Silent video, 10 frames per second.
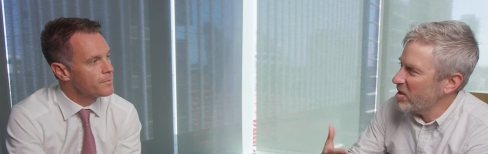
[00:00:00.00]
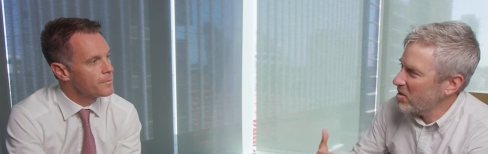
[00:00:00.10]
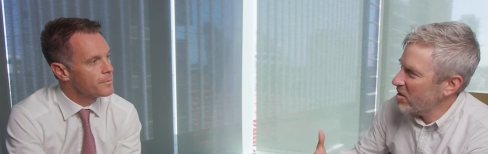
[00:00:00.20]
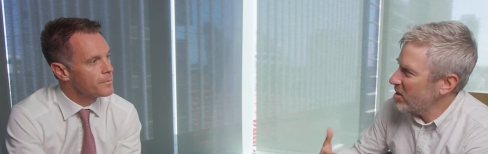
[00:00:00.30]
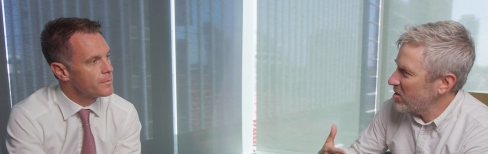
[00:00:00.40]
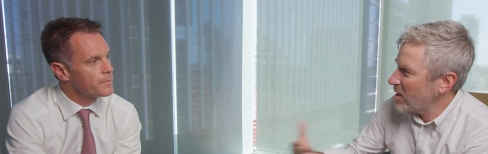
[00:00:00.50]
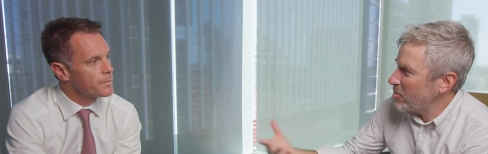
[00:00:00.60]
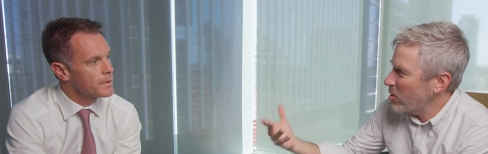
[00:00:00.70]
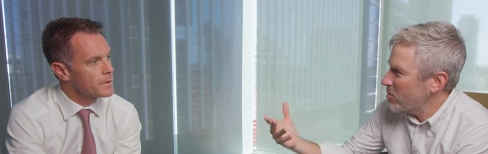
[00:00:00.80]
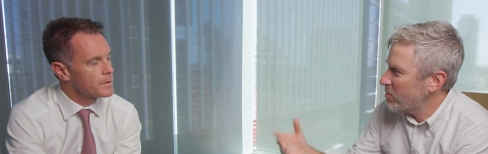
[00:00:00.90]
Speaker 1: in the in the
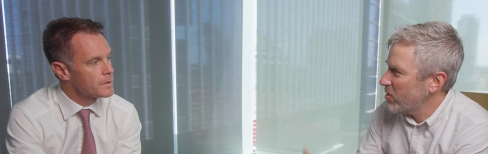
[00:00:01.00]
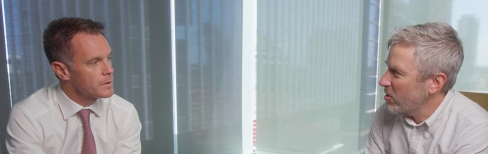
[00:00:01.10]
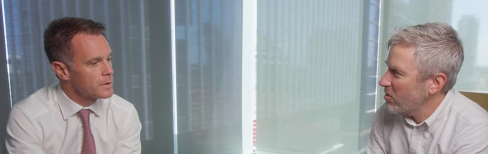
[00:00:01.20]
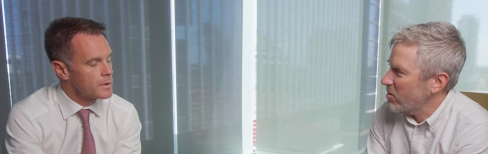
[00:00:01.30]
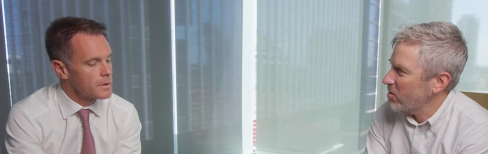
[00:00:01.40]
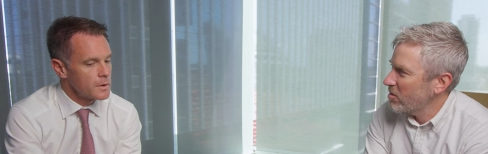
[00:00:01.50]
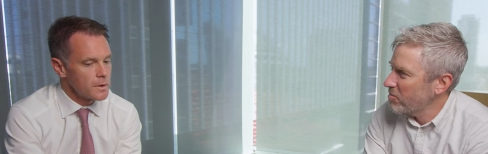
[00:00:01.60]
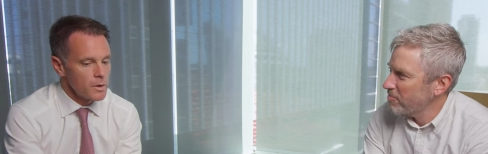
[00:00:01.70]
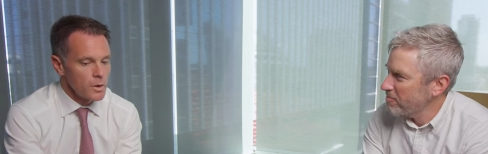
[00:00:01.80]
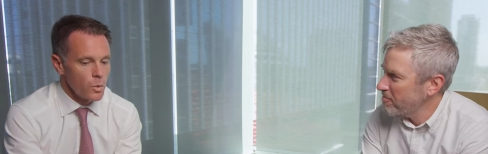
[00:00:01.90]
suburbs for you?
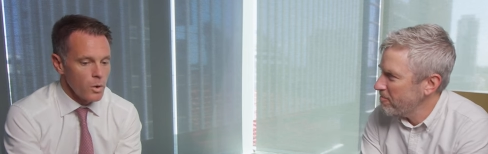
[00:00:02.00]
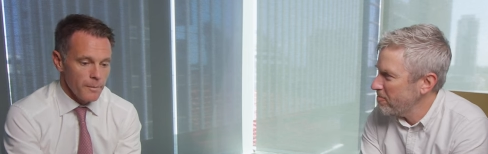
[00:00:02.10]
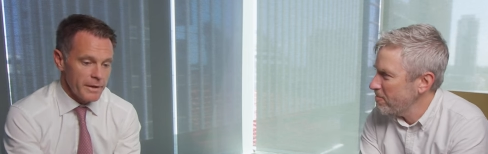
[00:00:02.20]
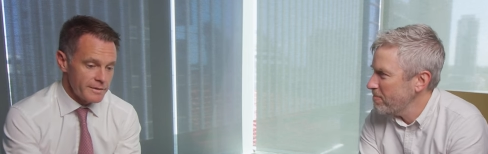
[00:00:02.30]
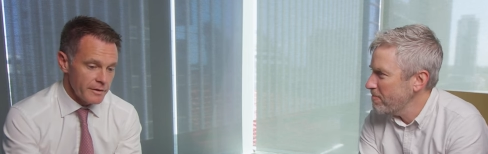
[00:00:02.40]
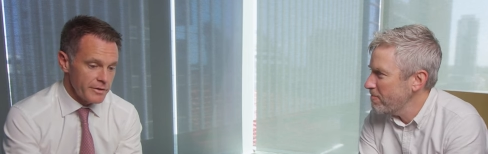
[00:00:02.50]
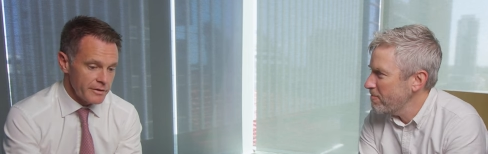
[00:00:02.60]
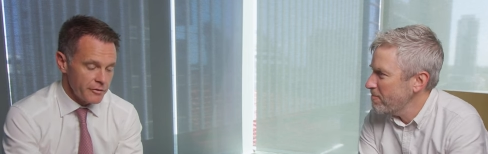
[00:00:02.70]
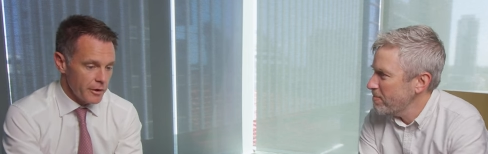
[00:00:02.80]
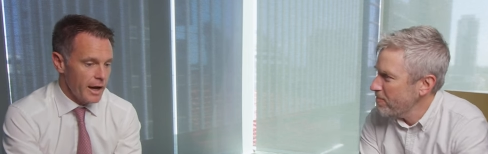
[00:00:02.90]
Speaker 2: Well, I mean, it's everything
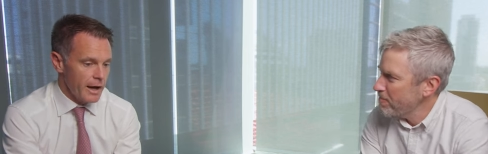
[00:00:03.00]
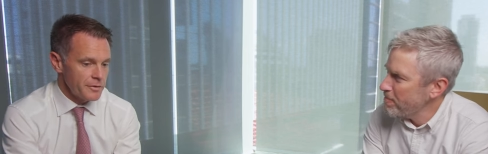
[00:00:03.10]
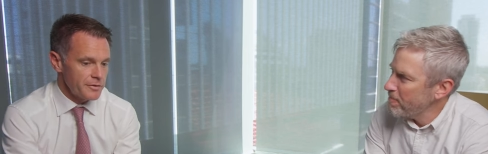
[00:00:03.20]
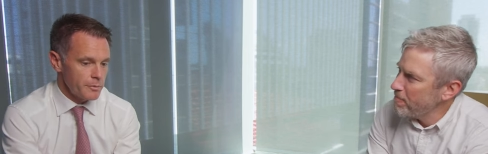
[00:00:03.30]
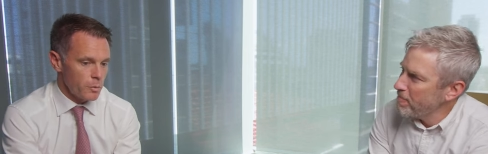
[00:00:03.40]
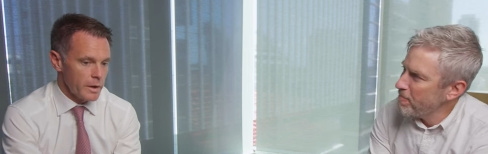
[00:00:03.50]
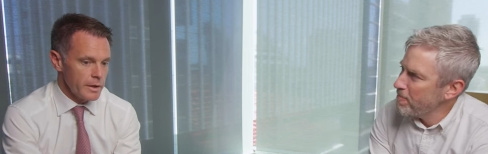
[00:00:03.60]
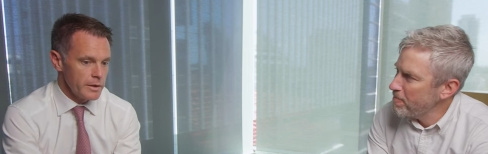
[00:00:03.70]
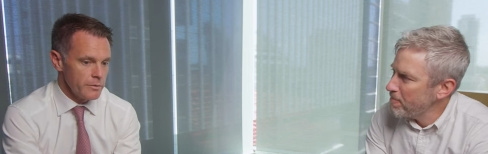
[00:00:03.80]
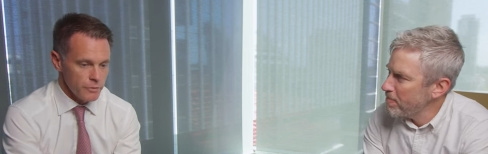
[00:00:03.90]
for us.
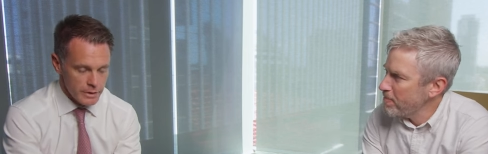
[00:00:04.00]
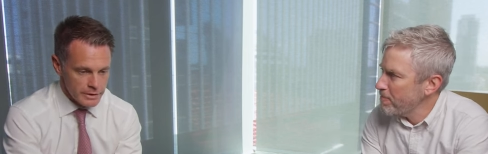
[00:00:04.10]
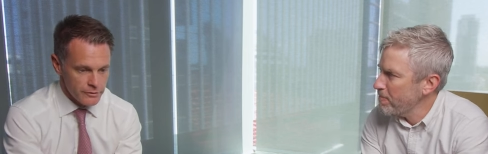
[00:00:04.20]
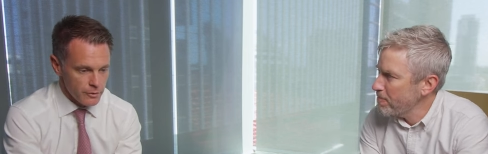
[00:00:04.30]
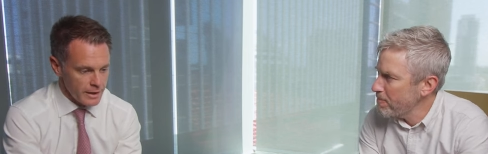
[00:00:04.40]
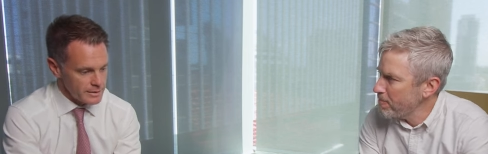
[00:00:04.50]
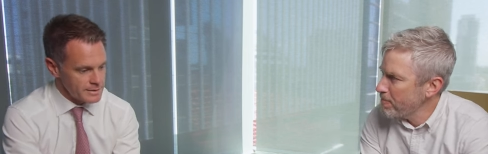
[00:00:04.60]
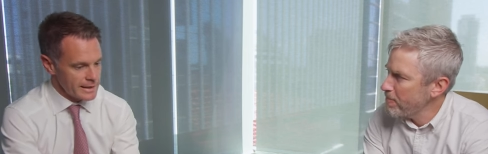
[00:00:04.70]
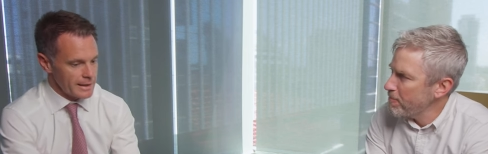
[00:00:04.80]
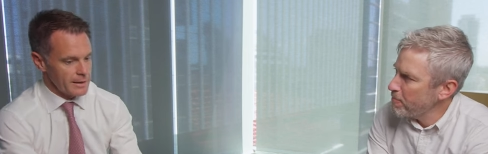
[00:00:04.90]
We really do
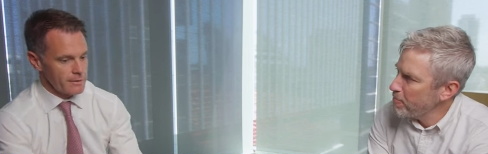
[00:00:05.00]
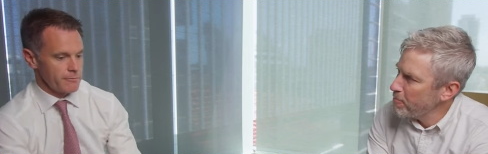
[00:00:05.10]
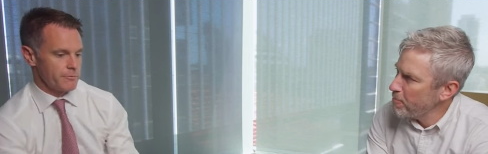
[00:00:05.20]
understand